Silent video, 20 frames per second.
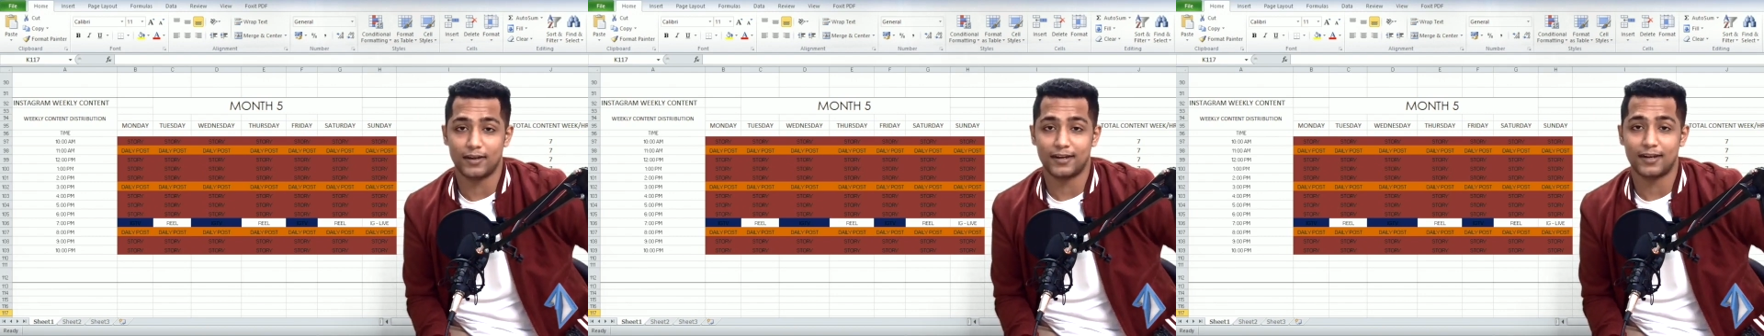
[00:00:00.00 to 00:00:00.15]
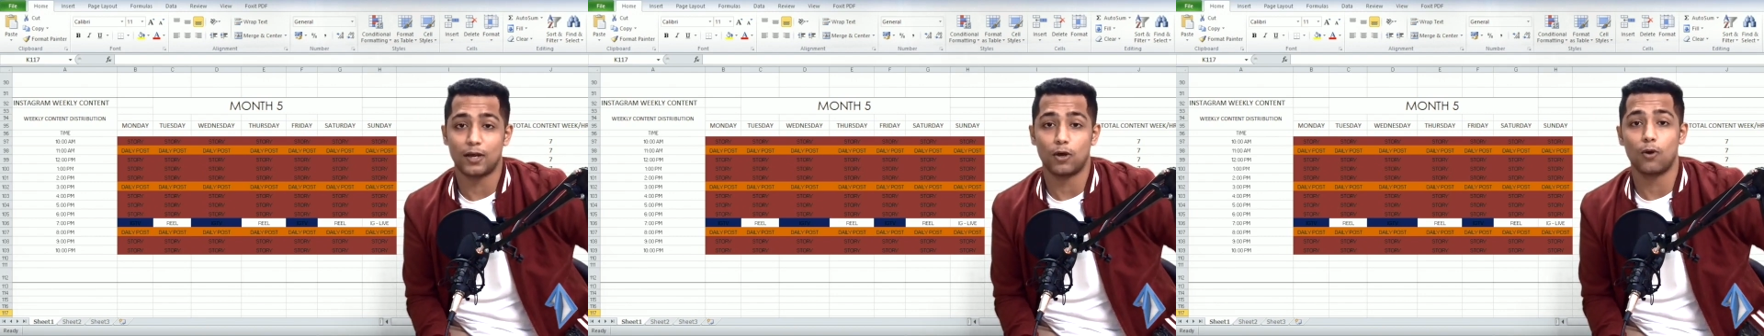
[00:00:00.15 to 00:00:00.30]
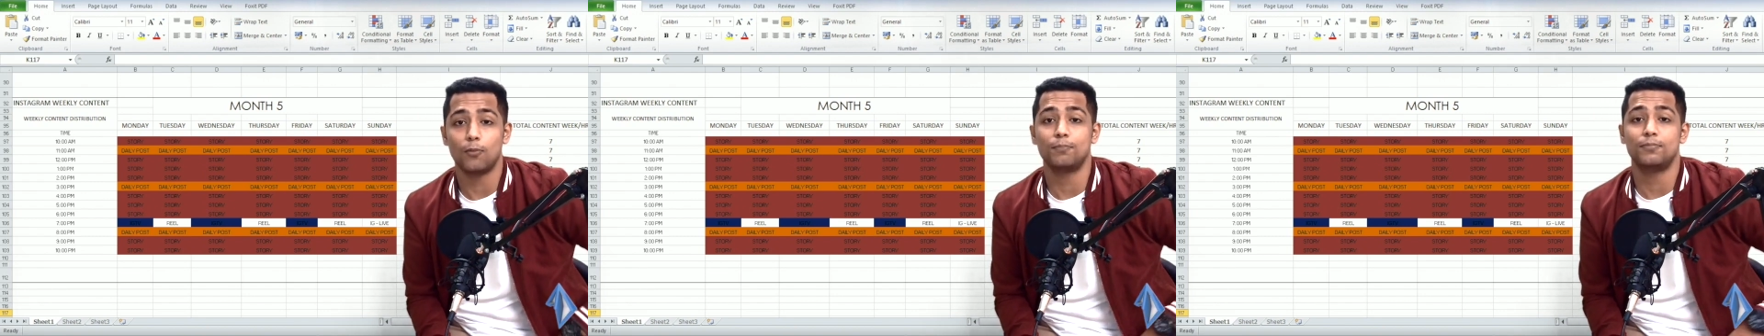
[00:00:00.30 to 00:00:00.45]
I
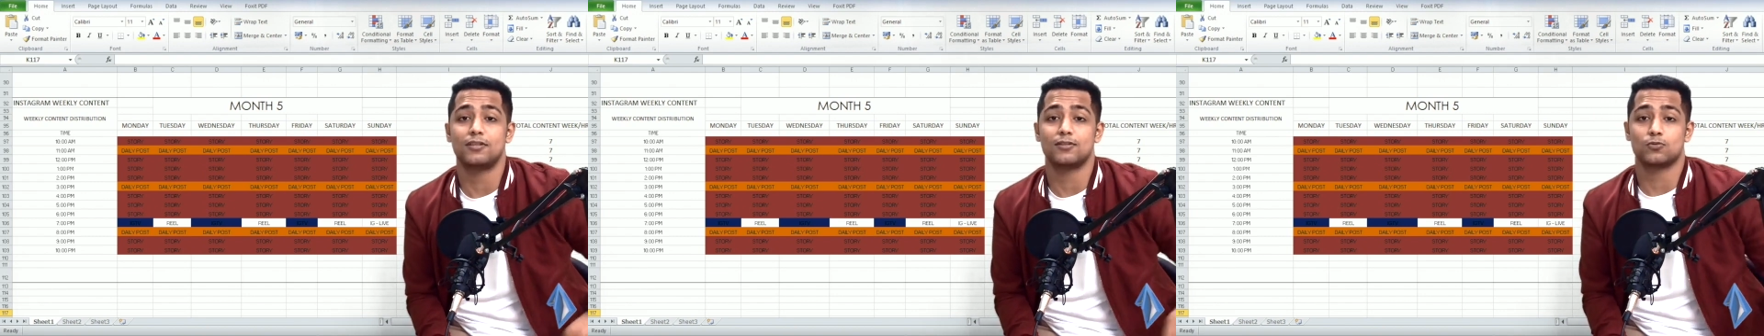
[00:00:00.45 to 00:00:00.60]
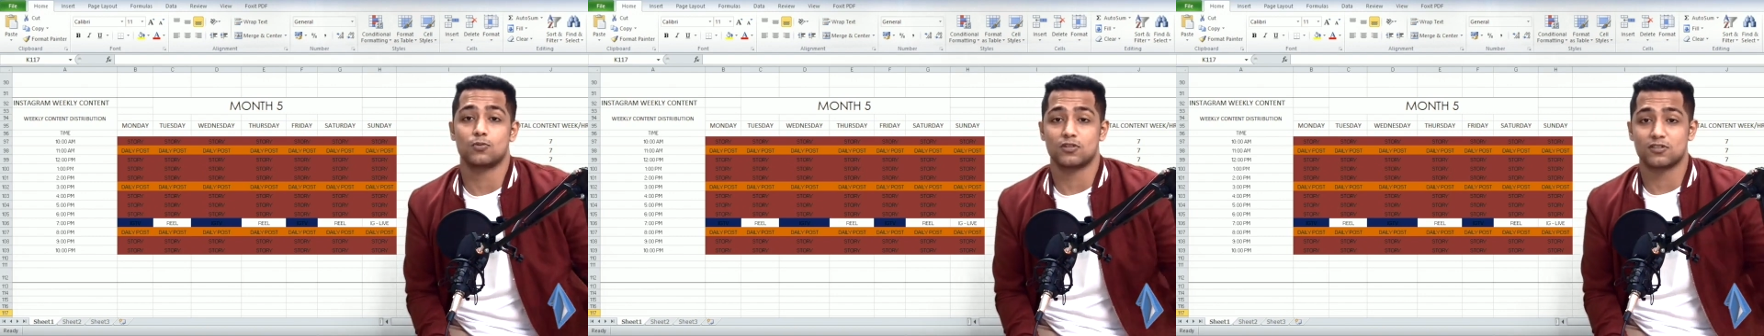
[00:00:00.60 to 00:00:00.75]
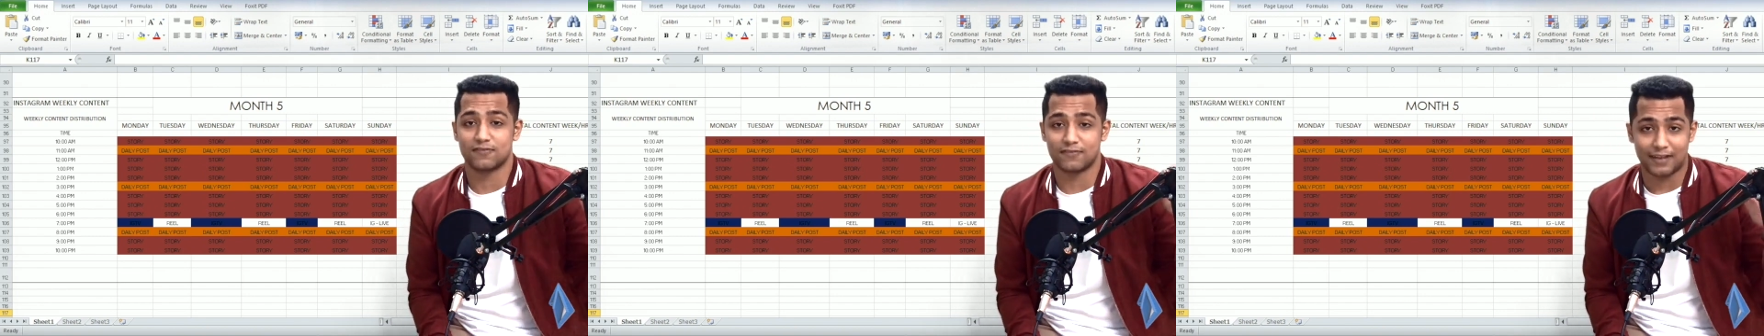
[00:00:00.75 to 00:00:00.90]
hope this
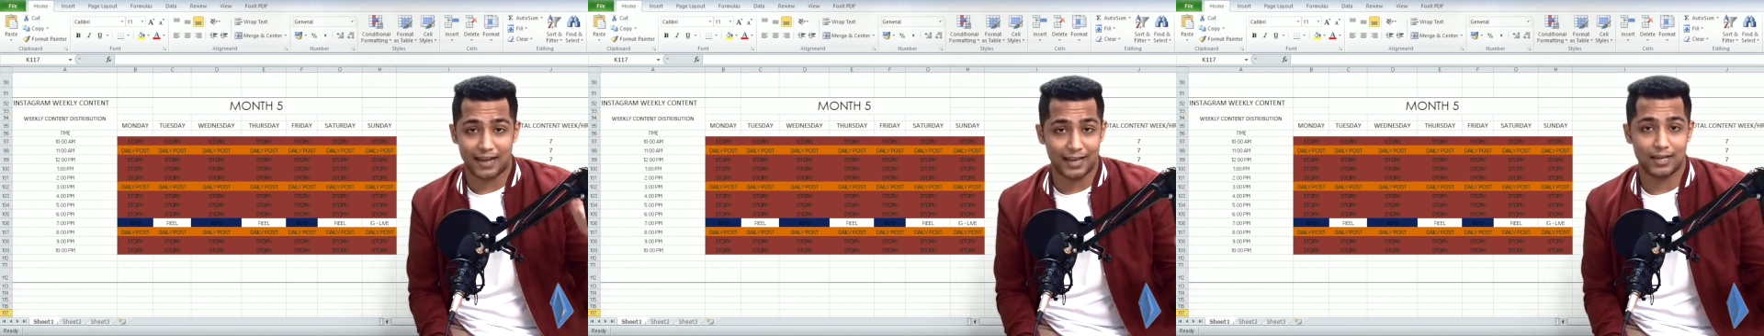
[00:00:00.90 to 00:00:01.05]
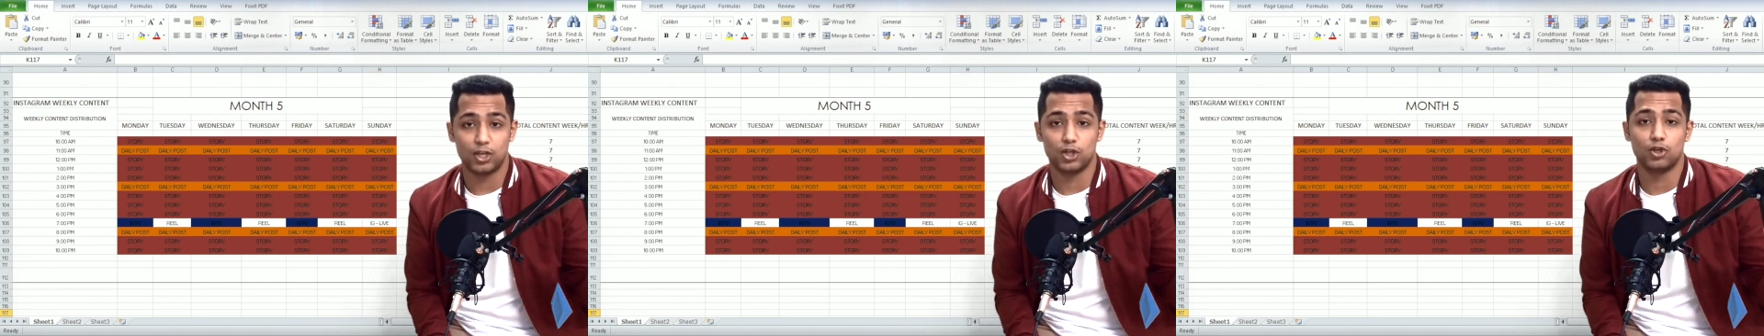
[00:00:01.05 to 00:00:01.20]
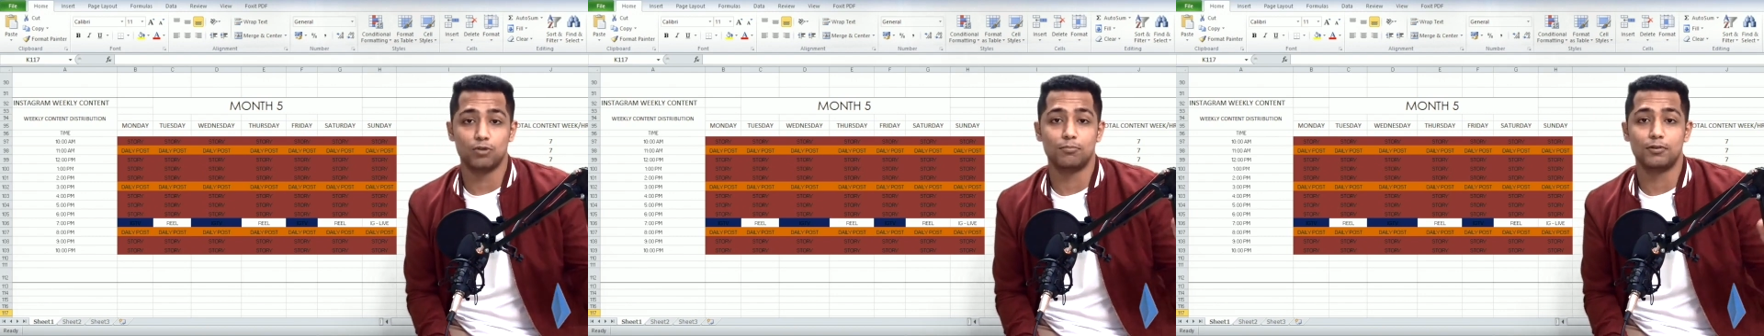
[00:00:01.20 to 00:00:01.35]
was
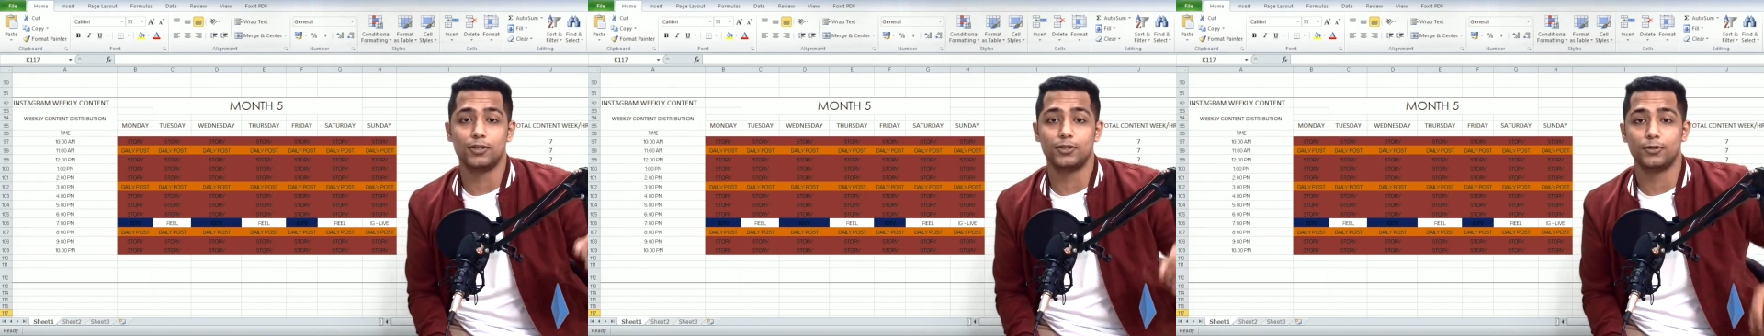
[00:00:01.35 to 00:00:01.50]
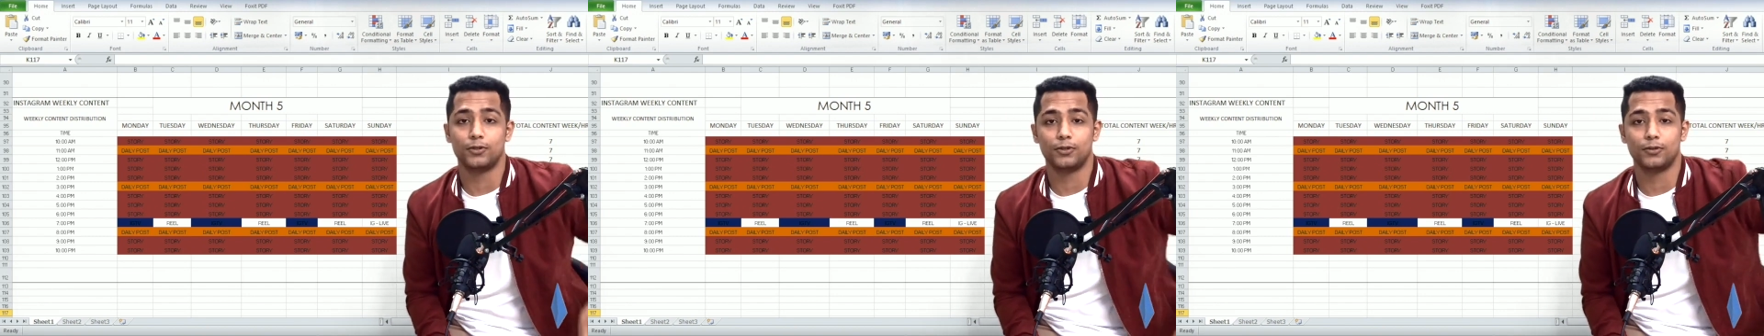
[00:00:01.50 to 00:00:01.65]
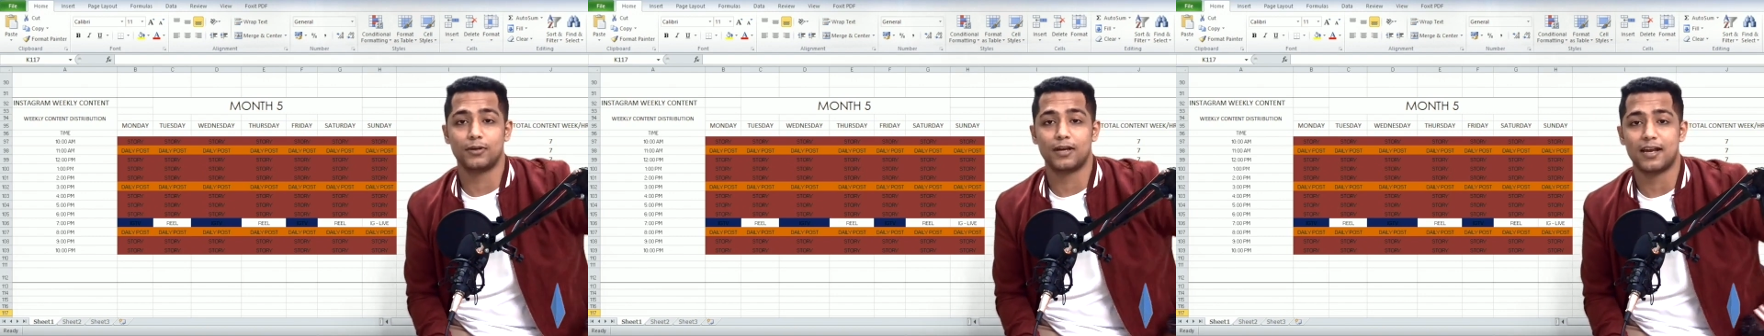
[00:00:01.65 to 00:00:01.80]
valuable to
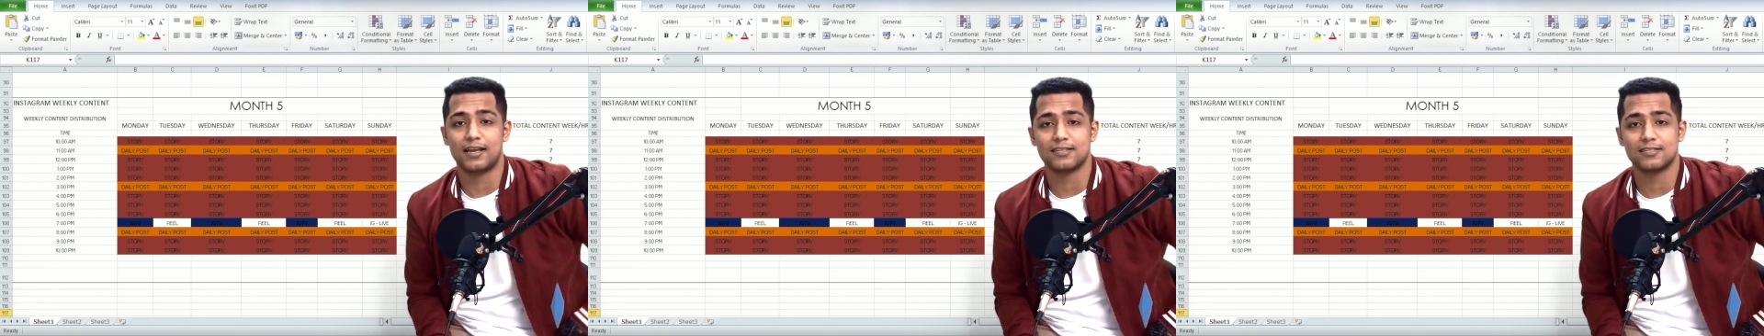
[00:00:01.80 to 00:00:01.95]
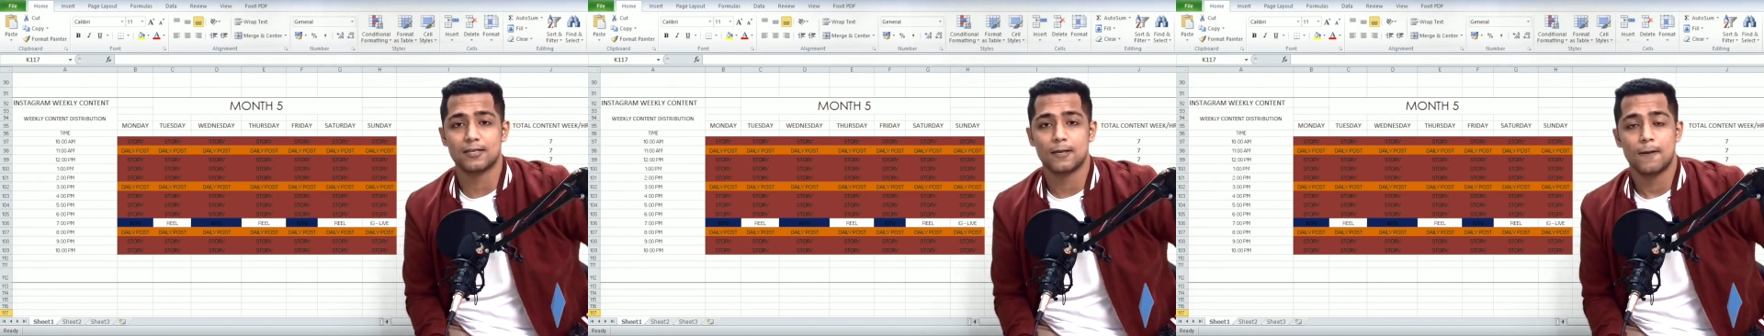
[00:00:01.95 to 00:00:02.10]
you guys.